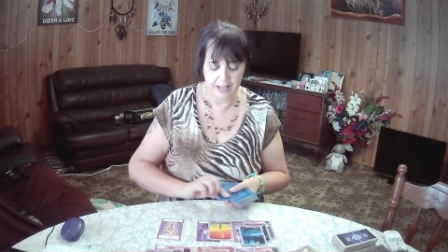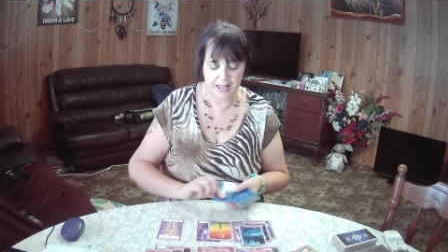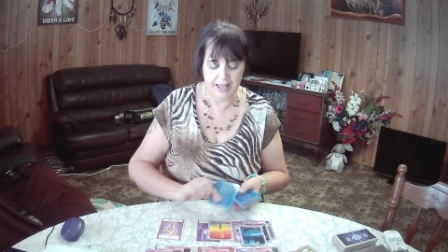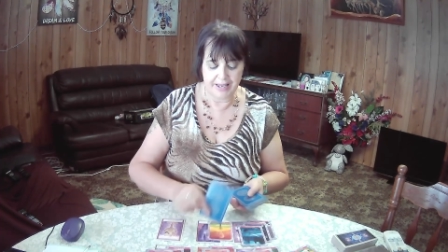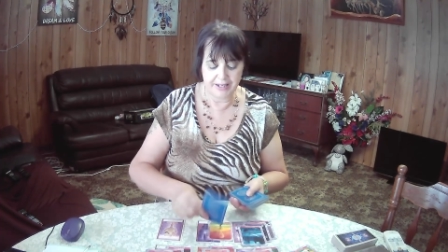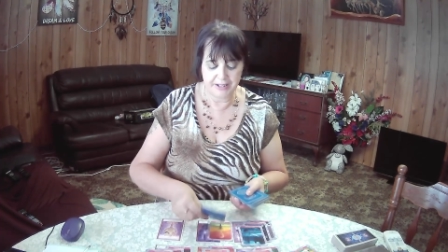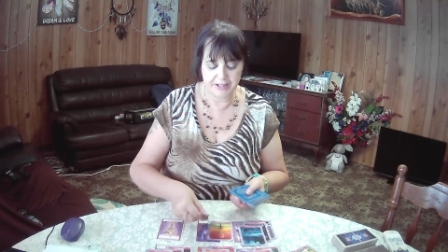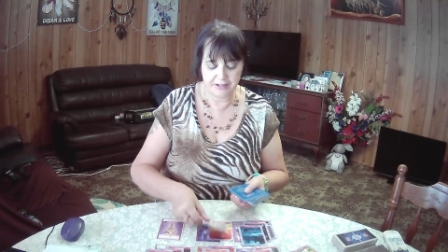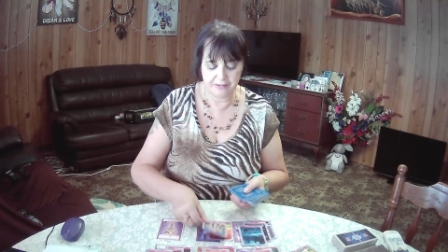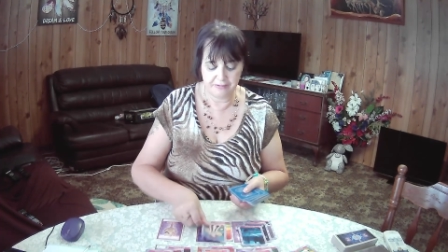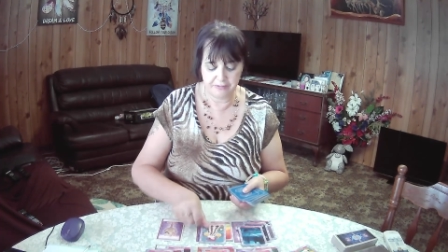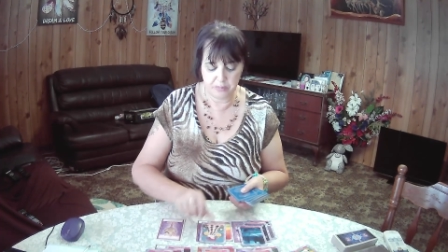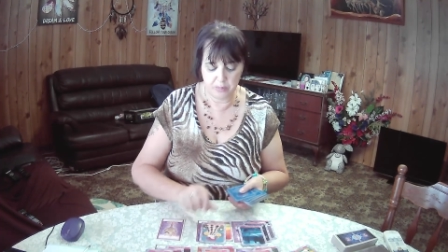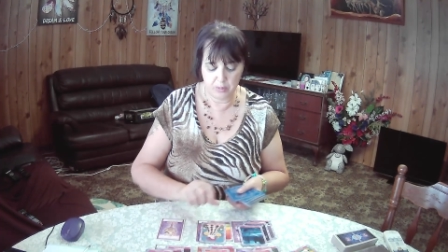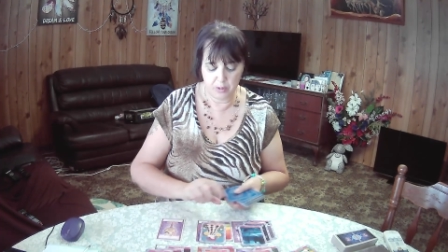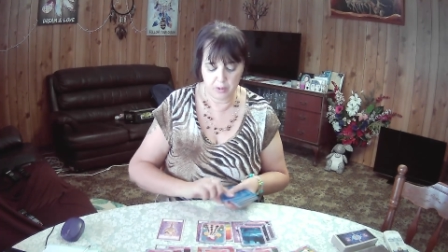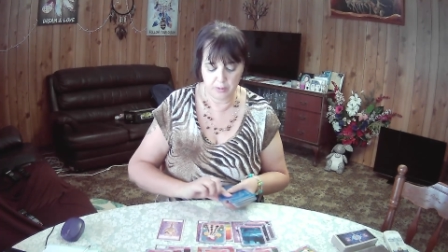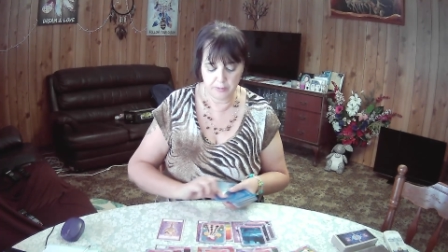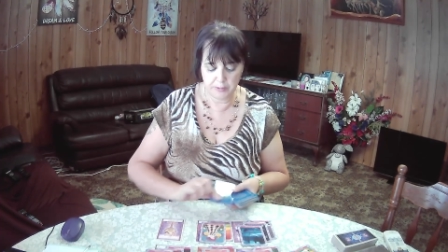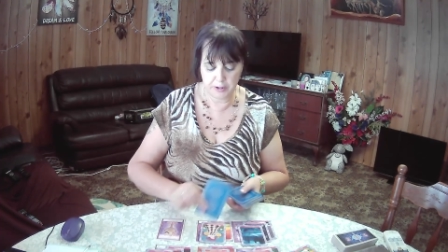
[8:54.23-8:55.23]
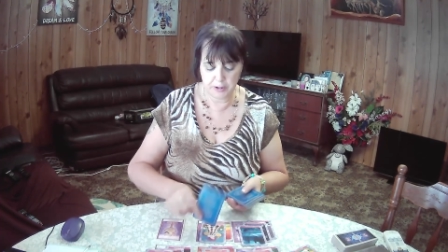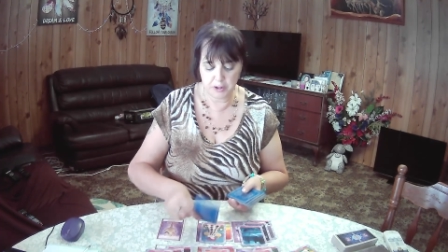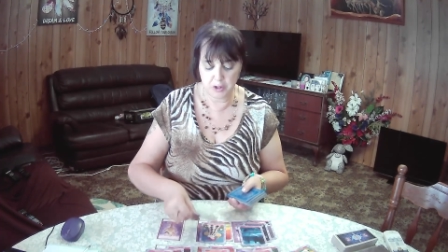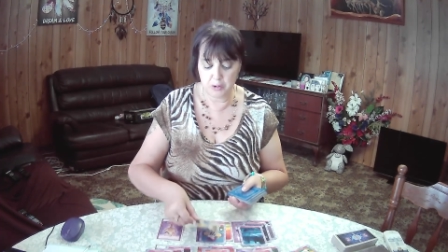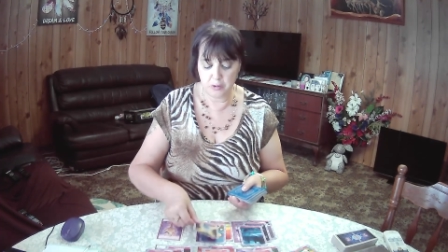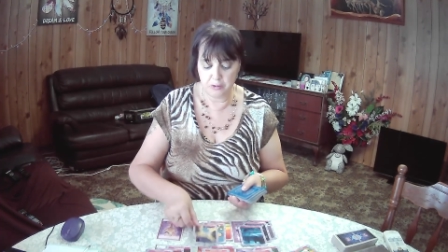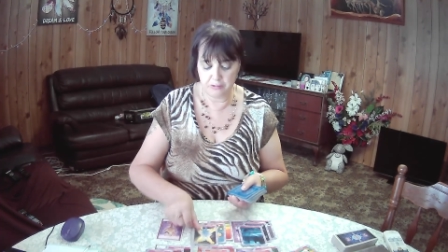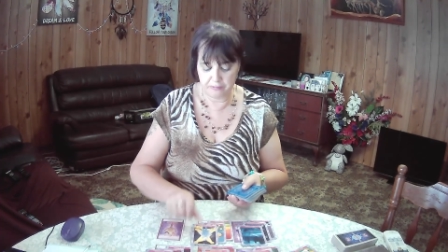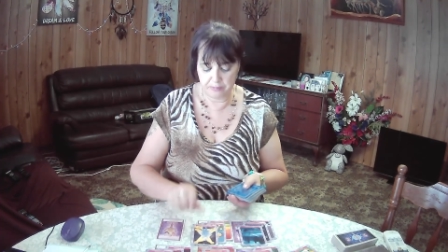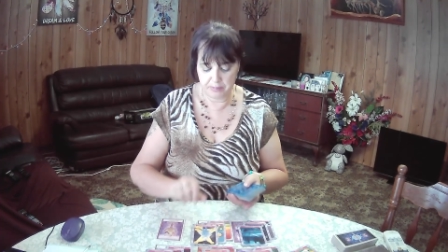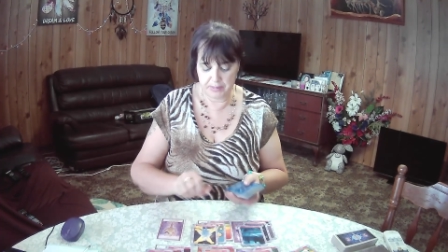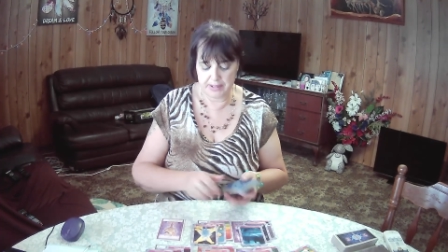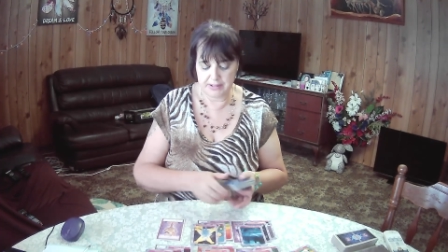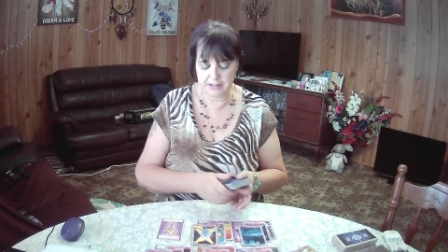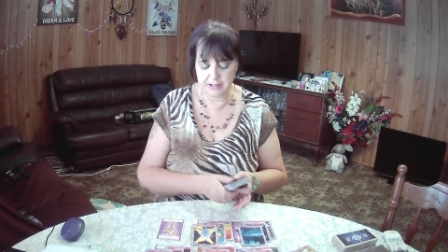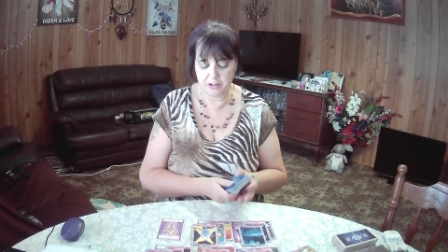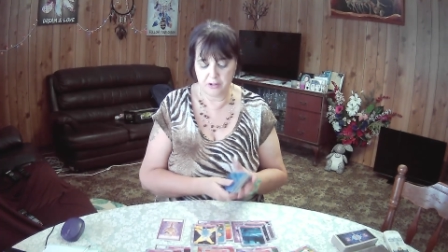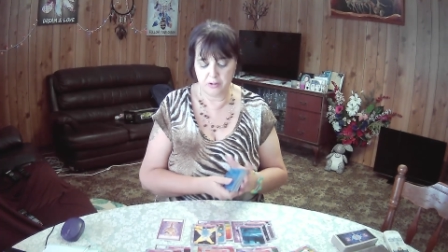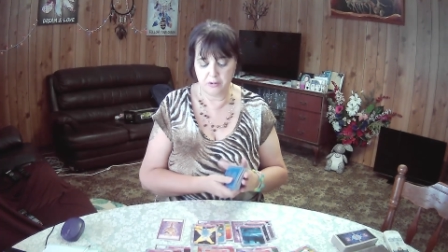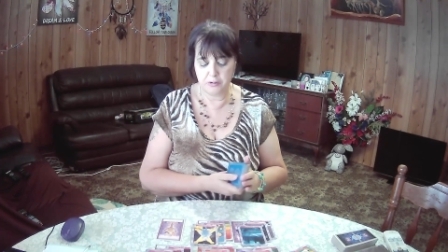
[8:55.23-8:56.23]
Ace of Wands, Two of
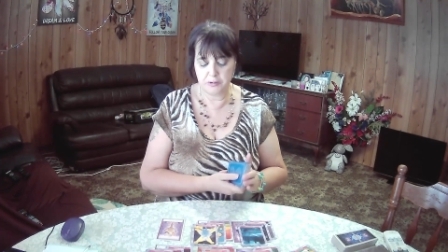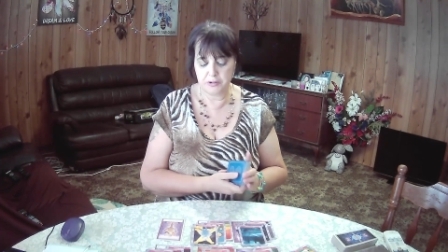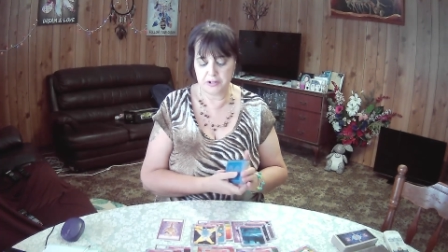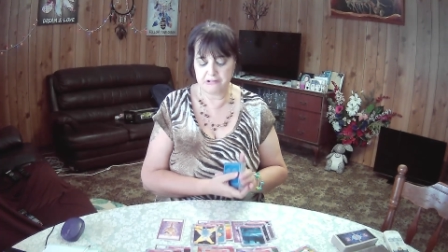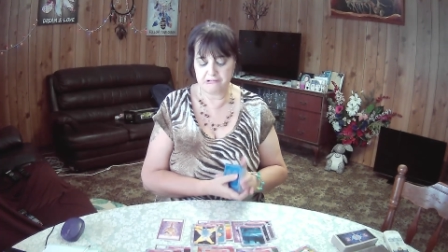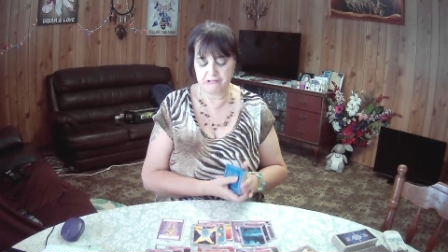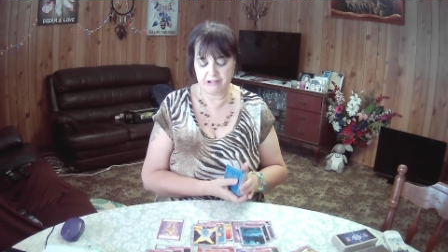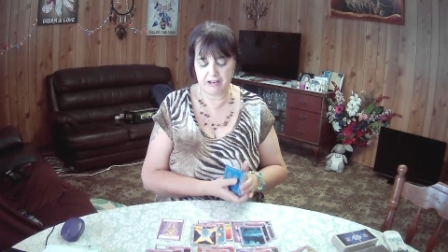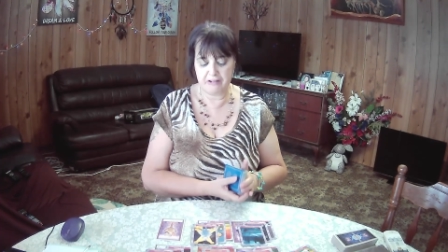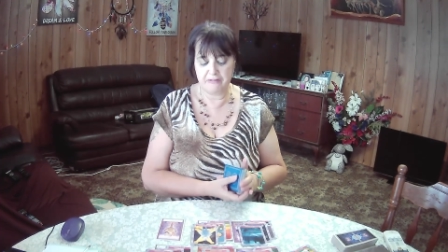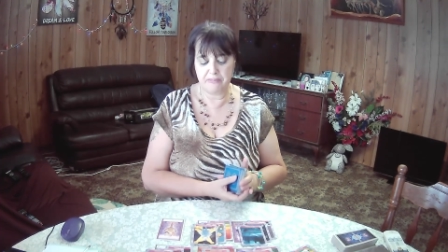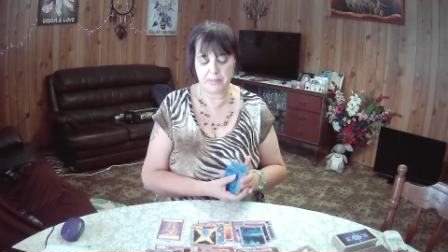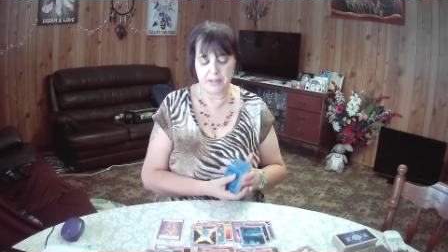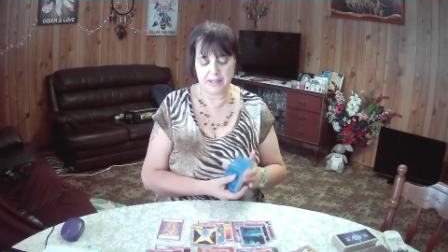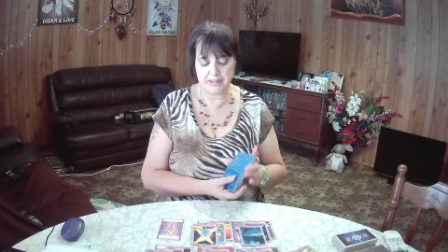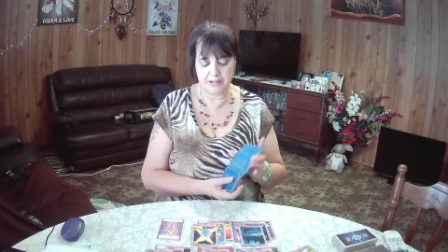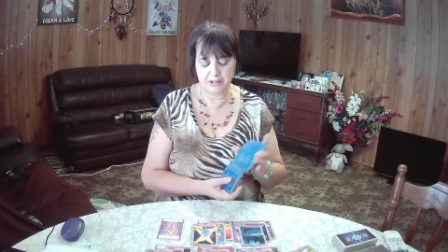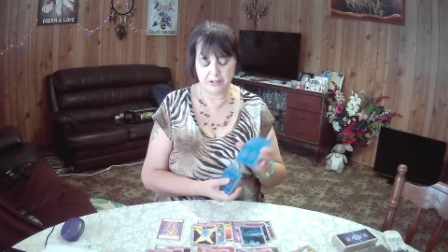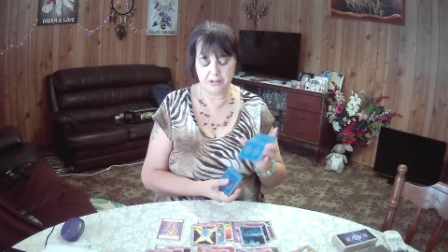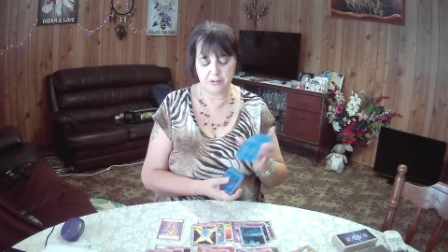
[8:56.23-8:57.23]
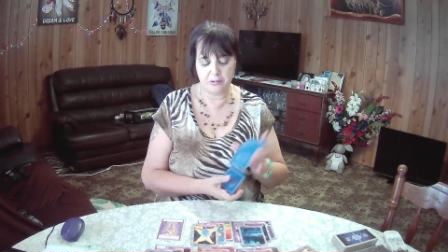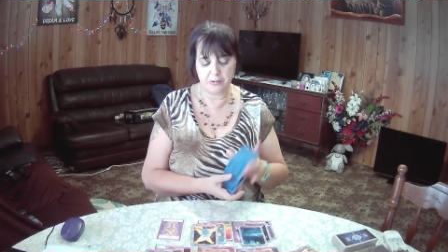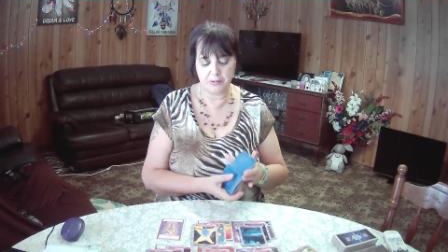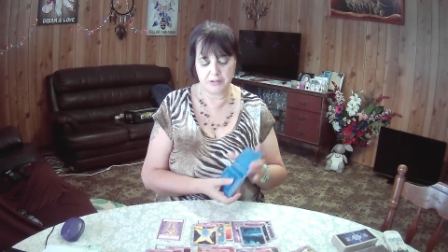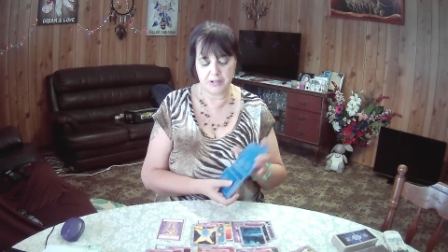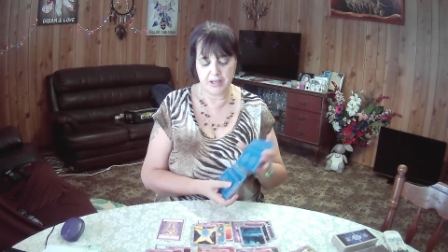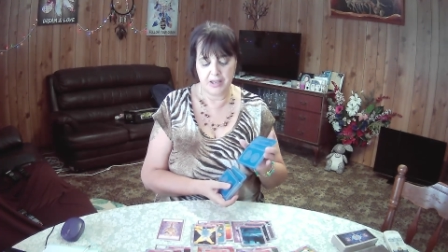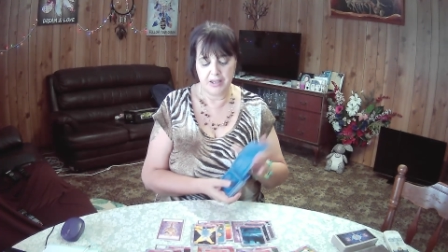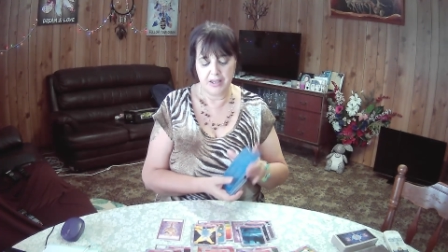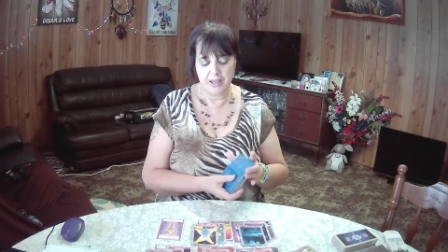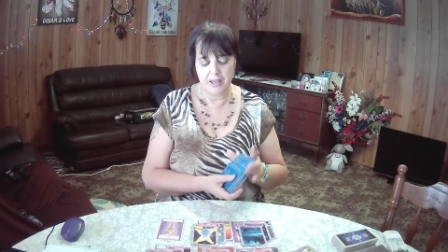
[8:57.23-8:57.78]
Pentacles, Three of Pentacles.